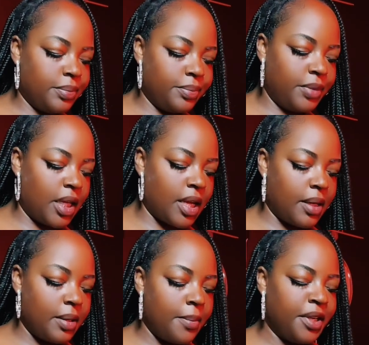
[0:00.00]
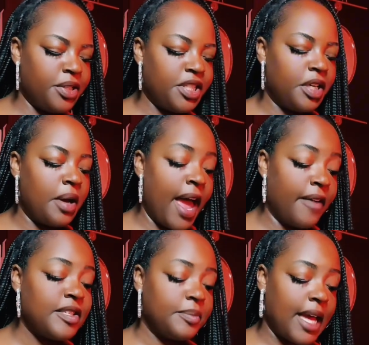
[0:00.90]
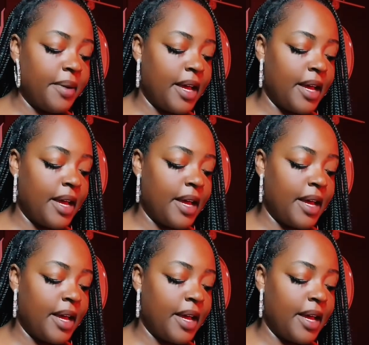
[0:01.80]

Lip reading: Yeah, but you still have some type of